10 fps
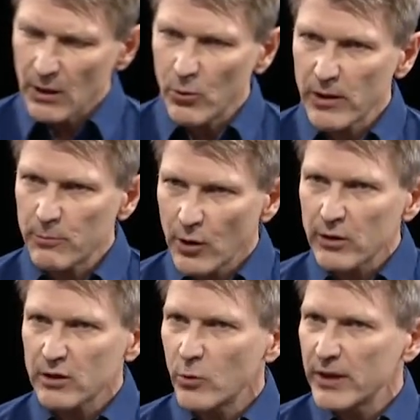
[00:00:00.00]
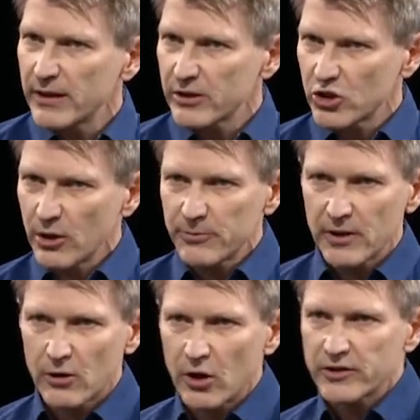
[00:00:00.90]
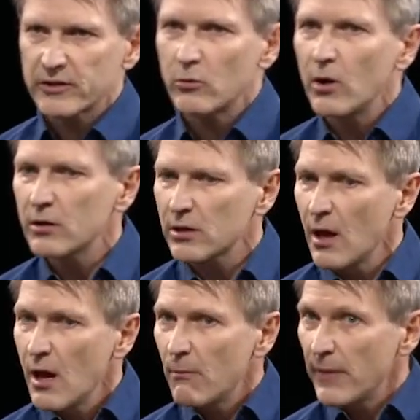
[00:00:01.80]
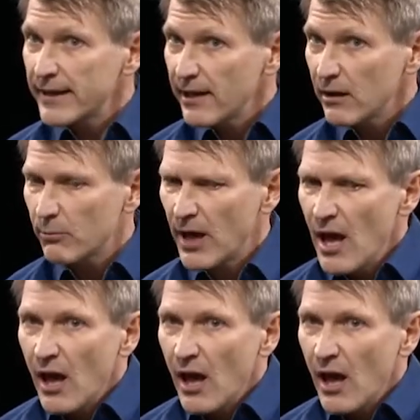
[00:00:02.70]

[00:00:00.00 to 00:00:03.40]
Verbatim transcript: with a product when it is shipped across the world might help.